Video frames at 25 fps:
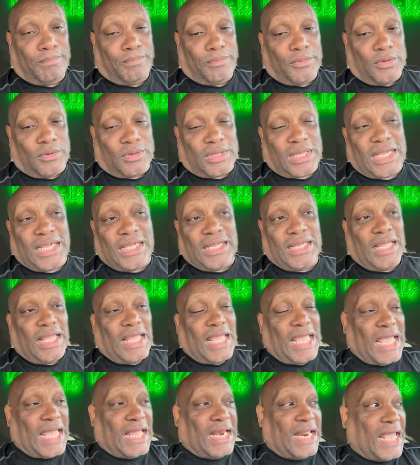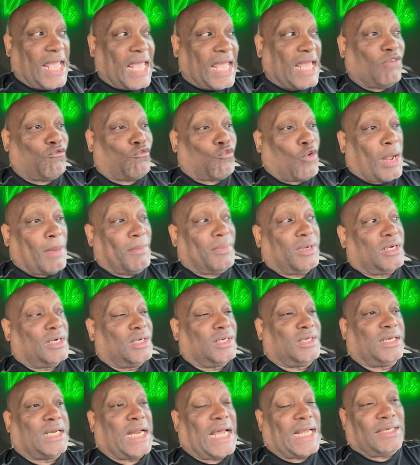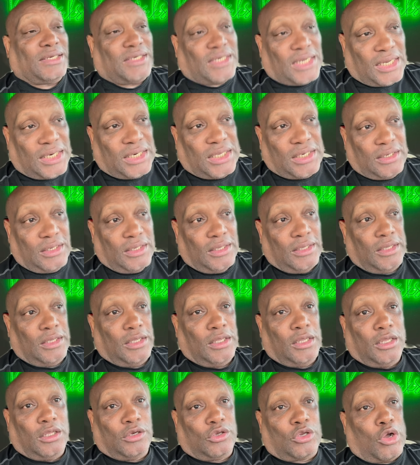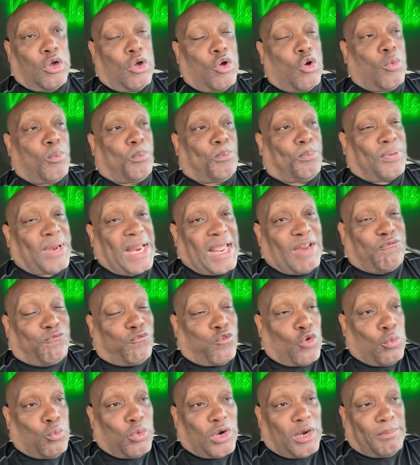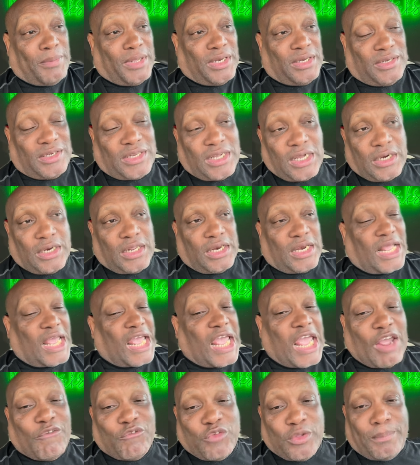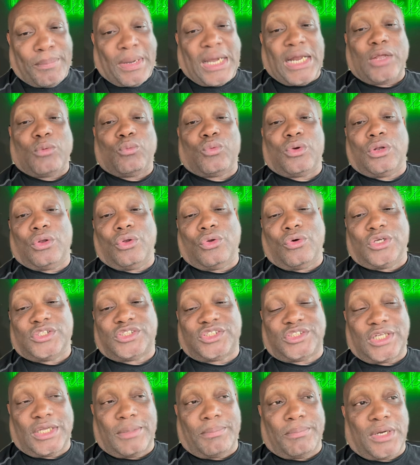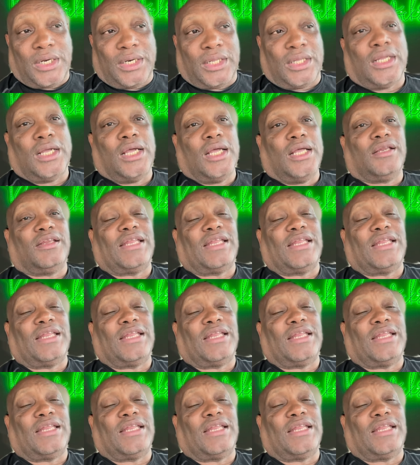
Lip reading: Okay? And had Robinhood not done it, the whole platform would have been done and everybody would have lost their money.